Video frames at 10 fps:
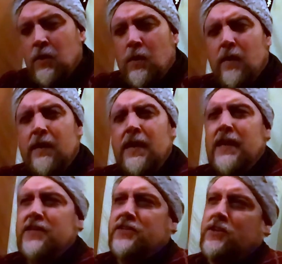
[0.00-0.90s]
Well,
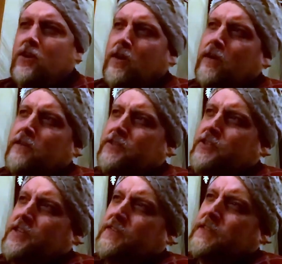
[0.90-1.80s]
Ganesh saw
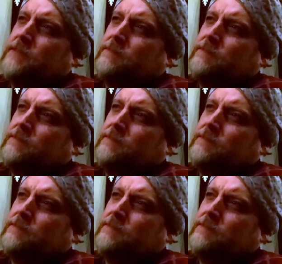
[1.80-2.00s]
Shiva.